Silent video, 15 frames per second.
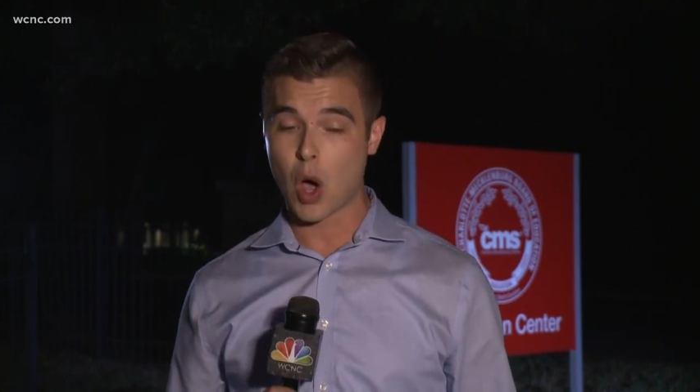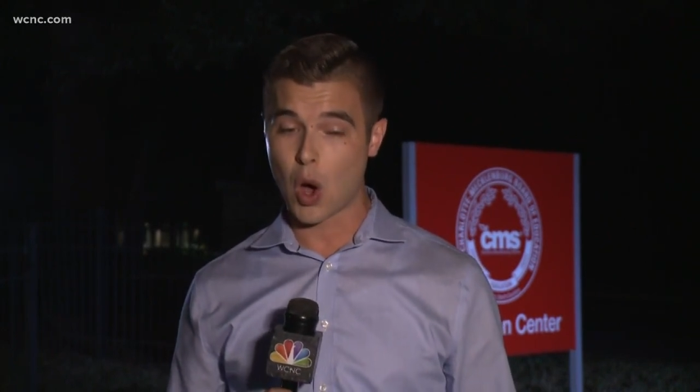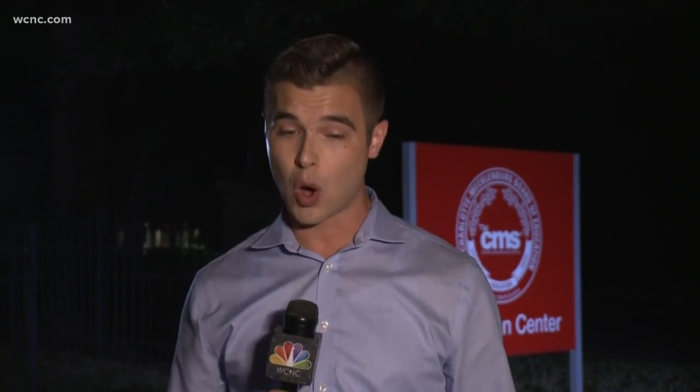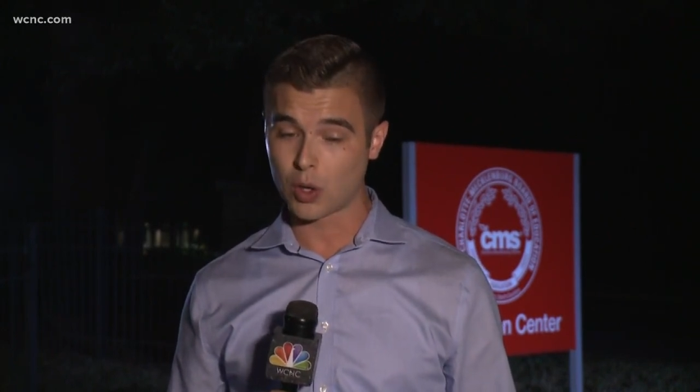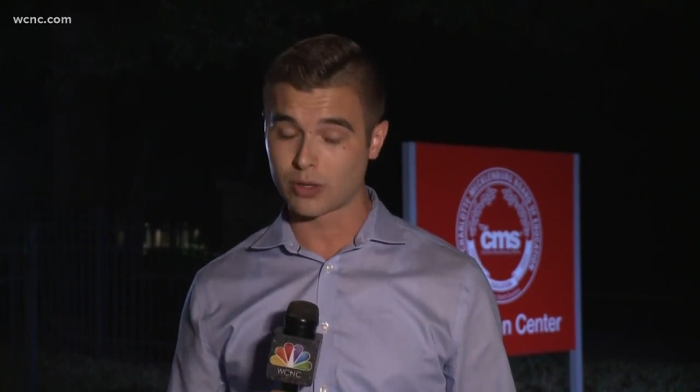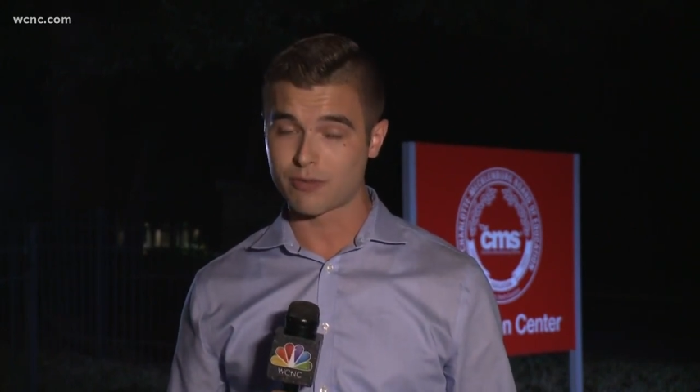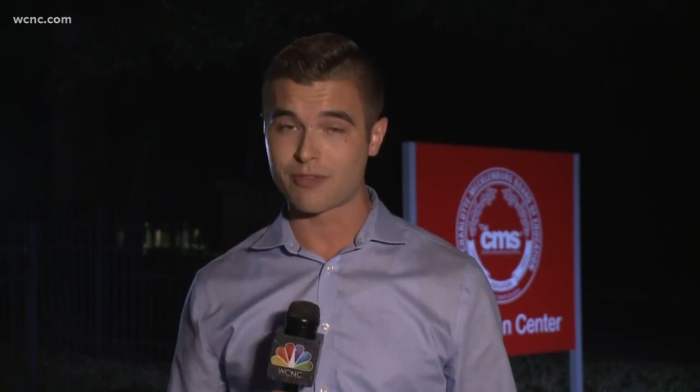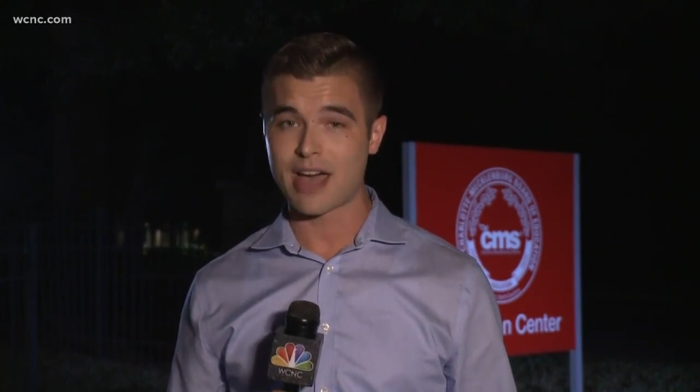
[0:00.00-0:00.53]

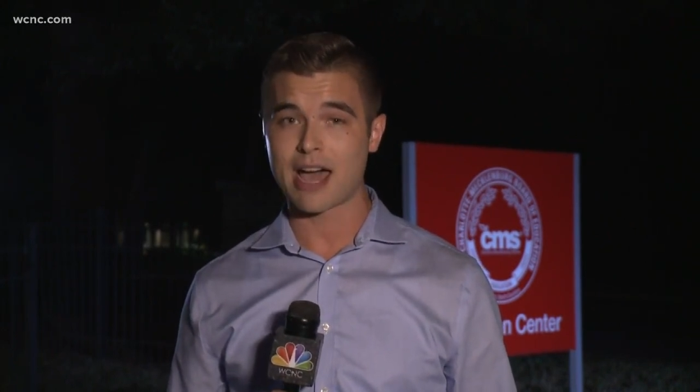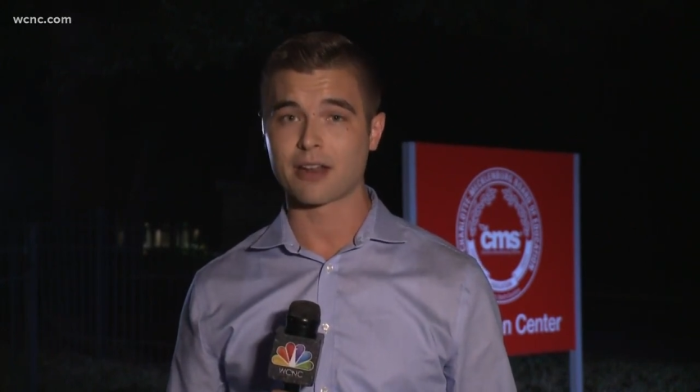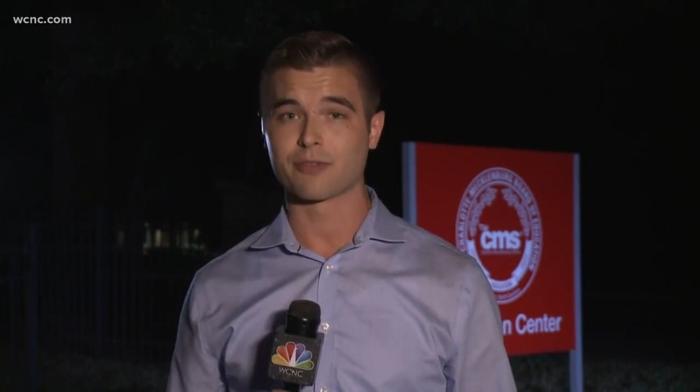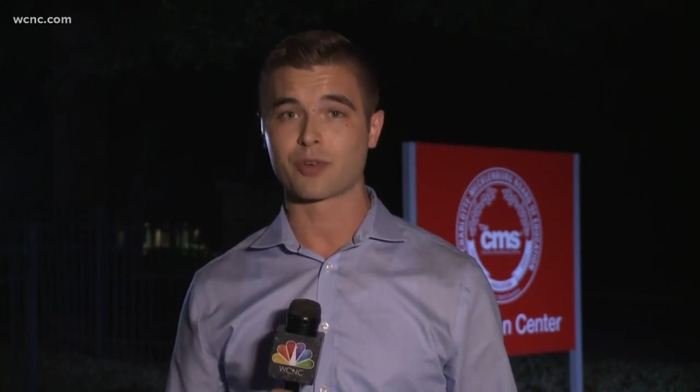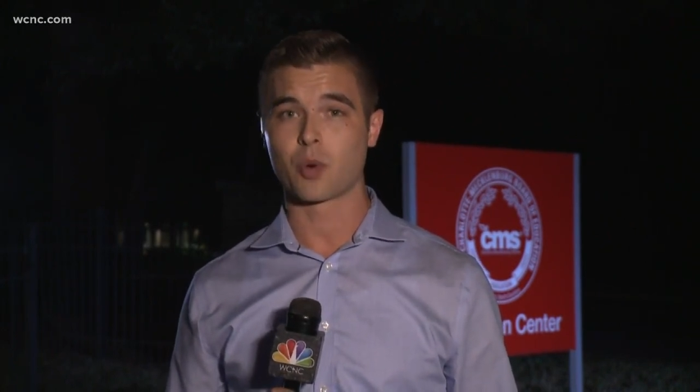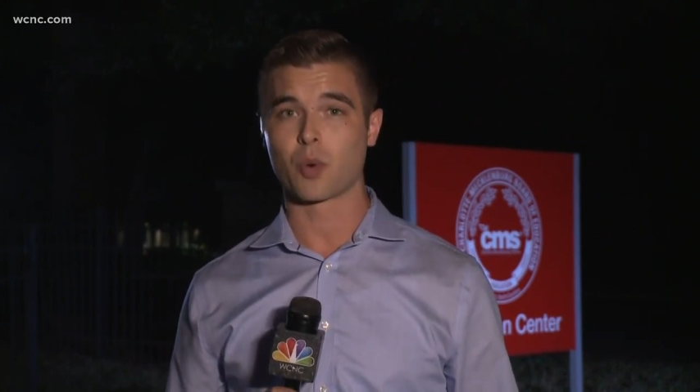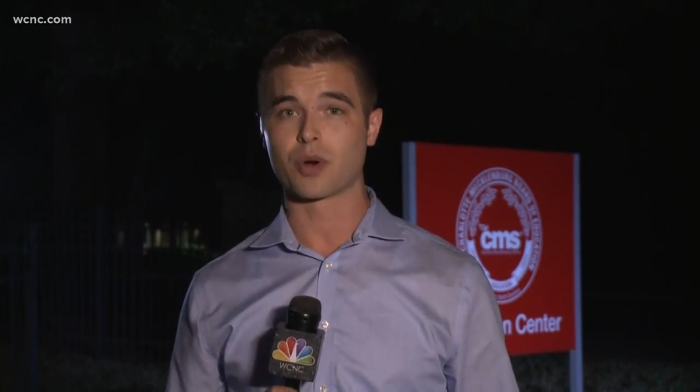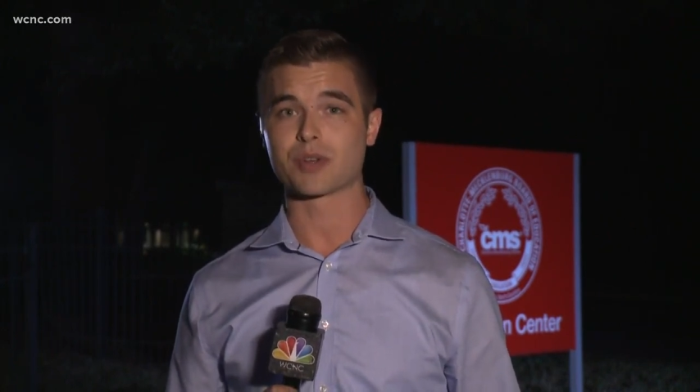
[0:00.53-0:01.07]
All of that,
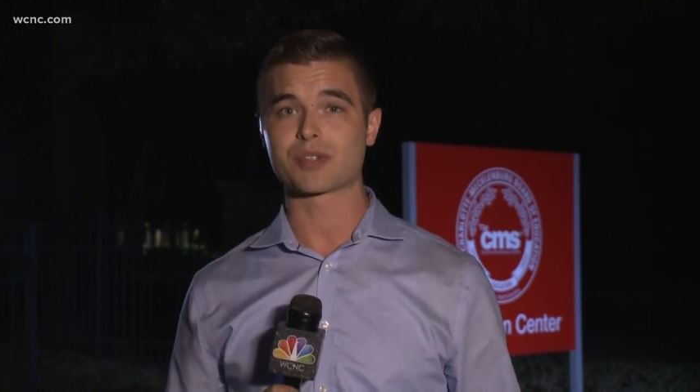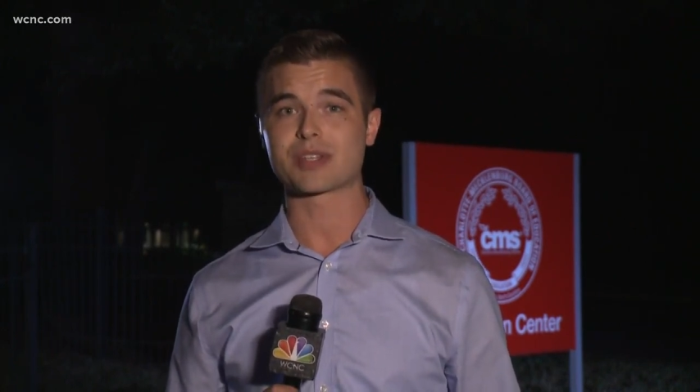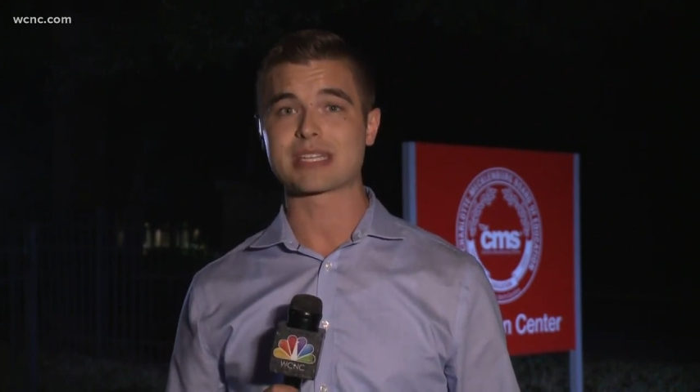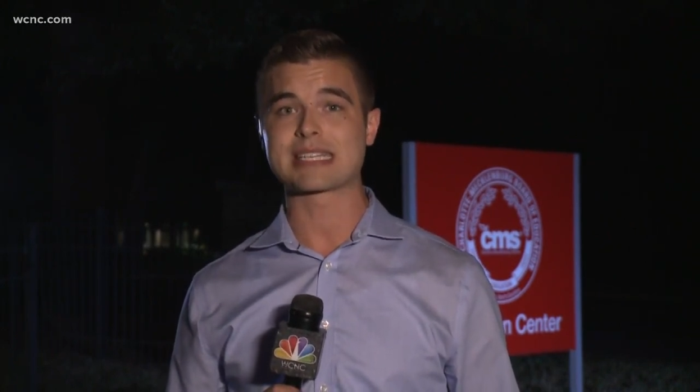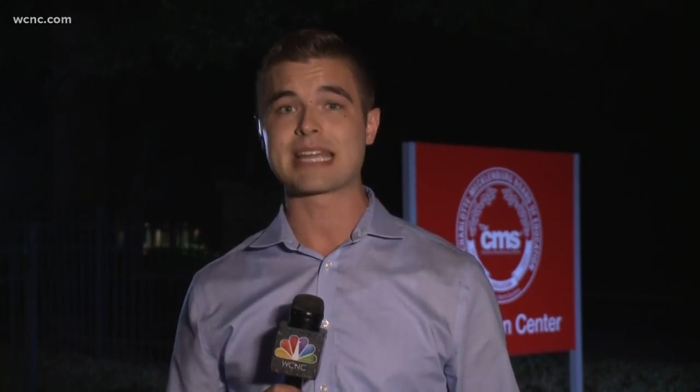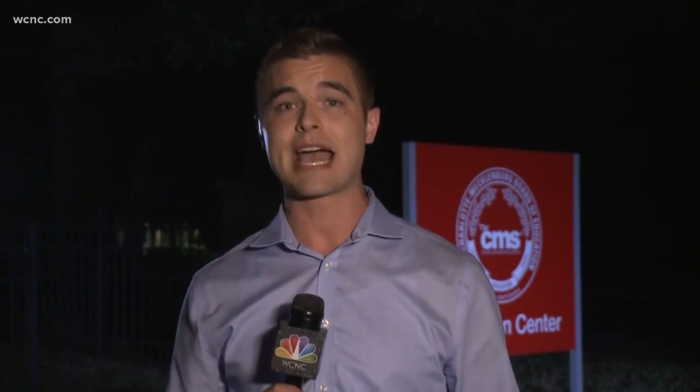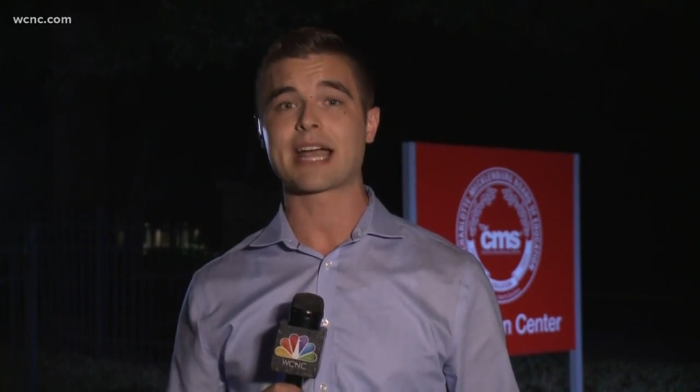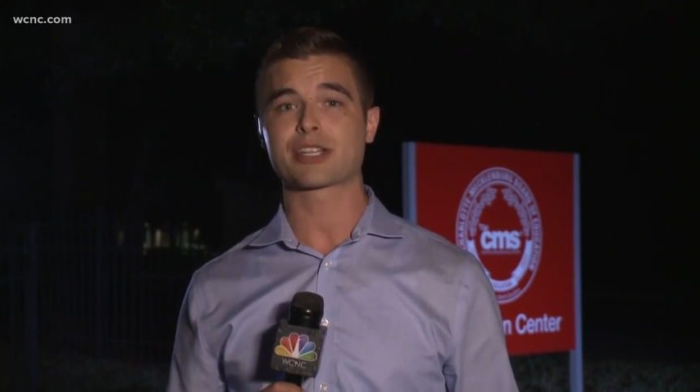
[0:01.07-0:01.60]
of course,
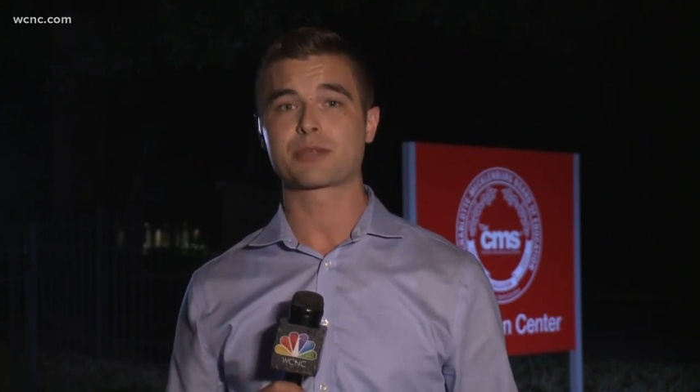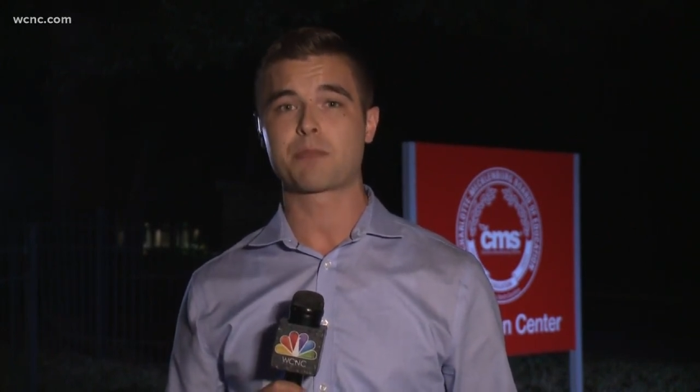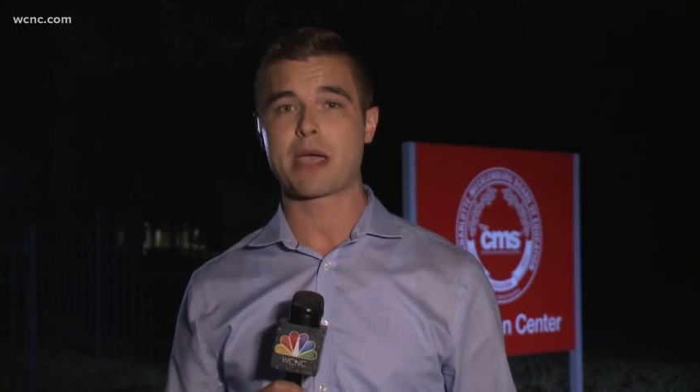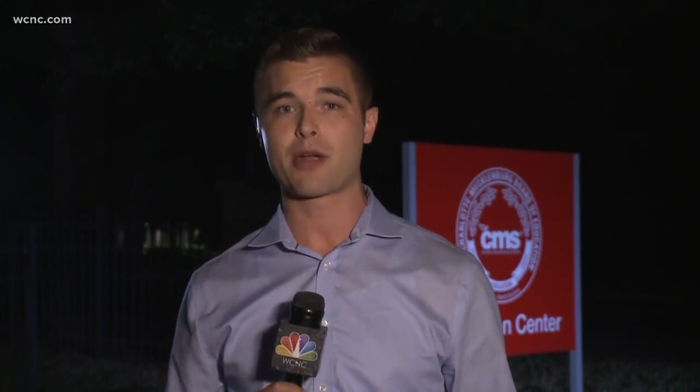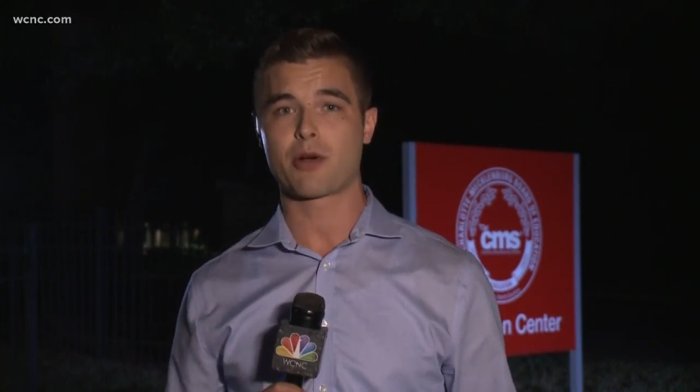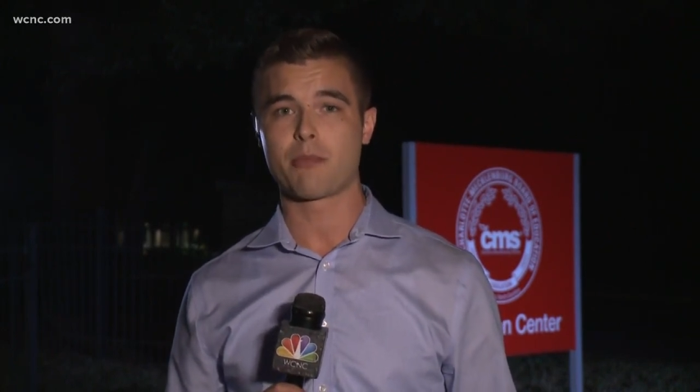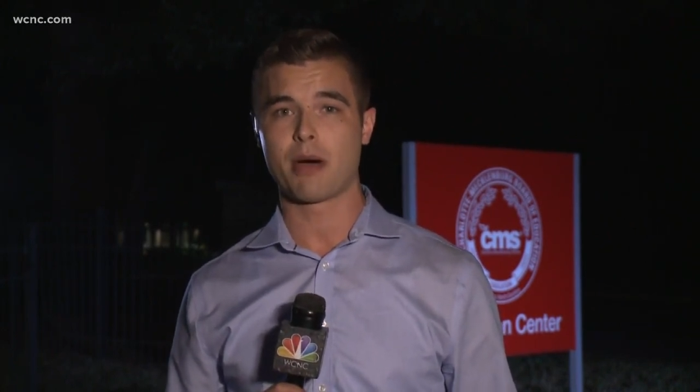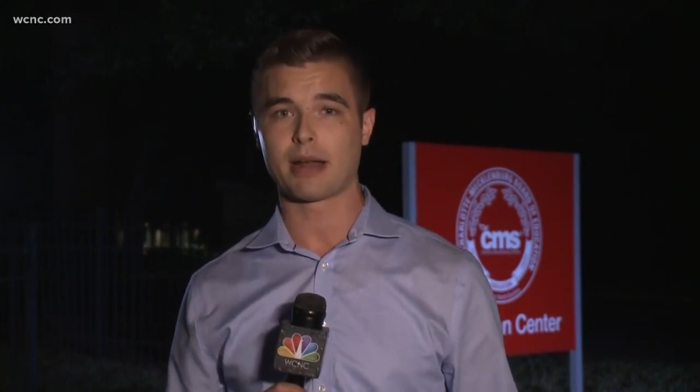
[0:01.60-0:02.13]

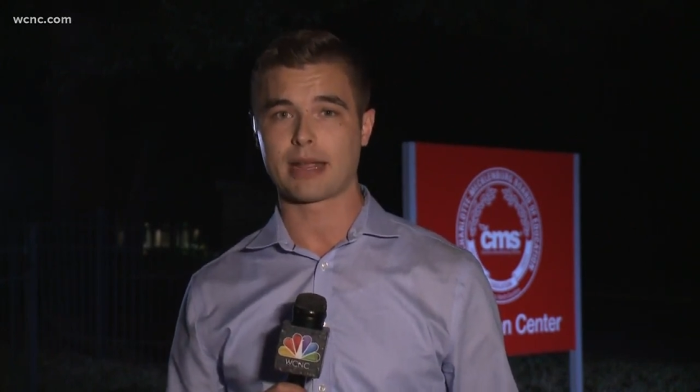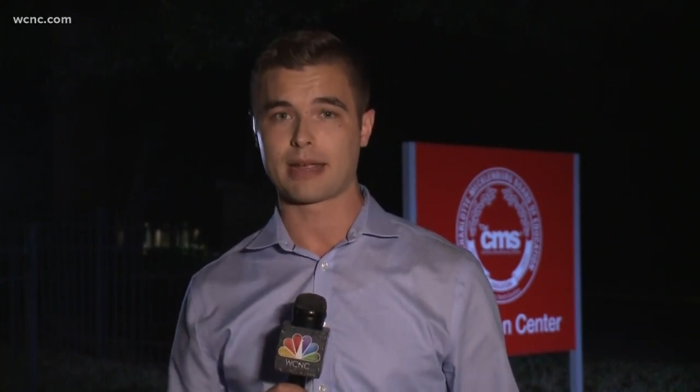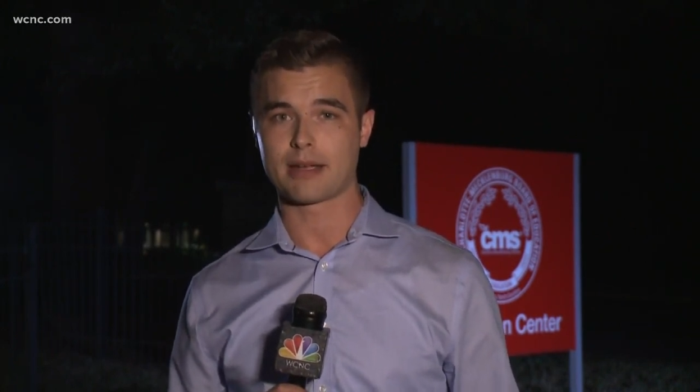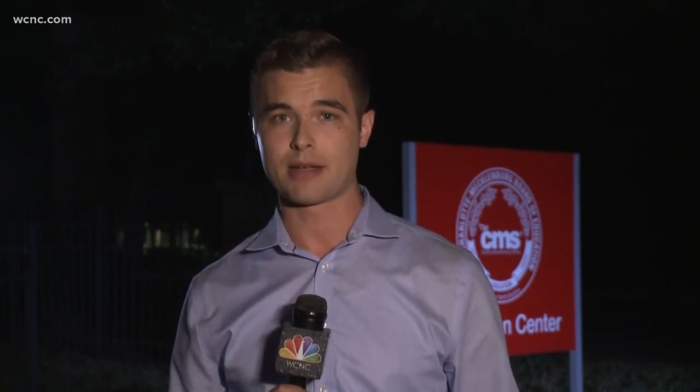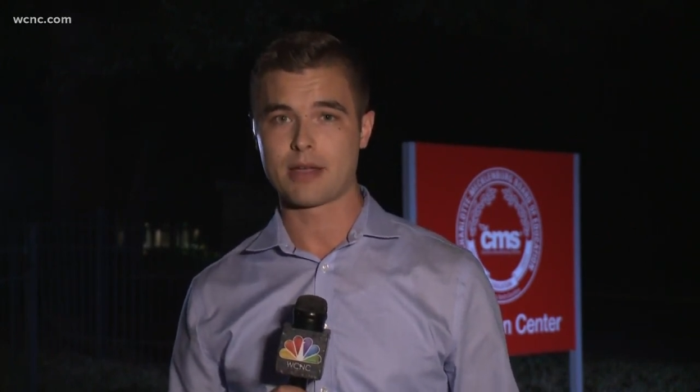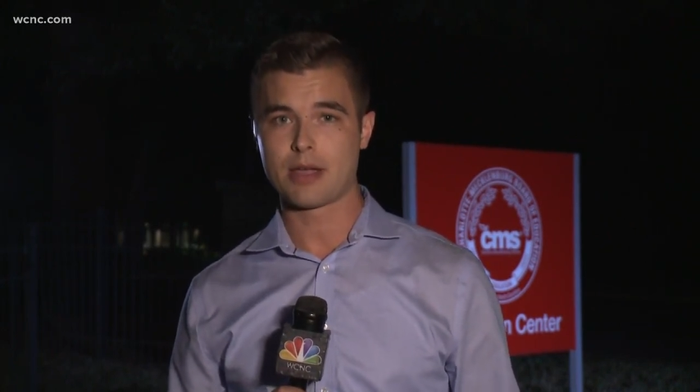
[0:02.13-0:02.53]
taxpayer money.